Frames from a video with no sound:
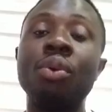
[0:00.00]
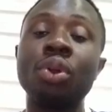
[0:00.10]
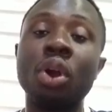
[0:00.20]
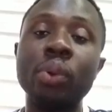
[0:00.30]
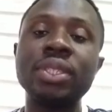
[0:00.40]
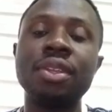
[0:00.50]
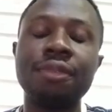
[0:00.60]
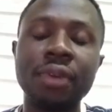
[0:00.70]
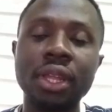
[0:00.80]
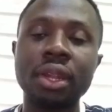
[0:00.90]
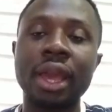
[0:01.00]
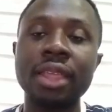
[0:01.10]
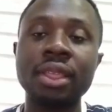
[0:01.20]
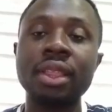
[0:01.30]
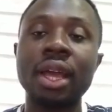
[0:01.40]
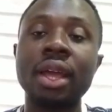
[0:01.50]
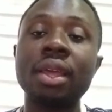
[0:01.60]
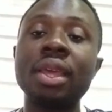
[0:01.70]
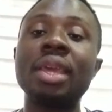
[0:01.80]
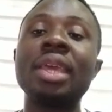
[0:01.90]
I would always defend. I think
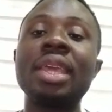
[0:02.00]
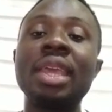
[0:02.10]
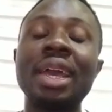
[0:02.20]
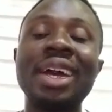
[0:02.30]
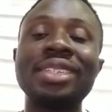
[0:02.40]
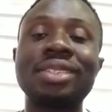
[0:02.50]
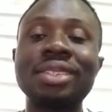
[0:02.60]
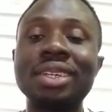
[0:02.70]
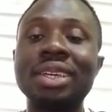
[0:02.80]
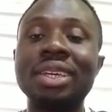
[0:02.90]
that he has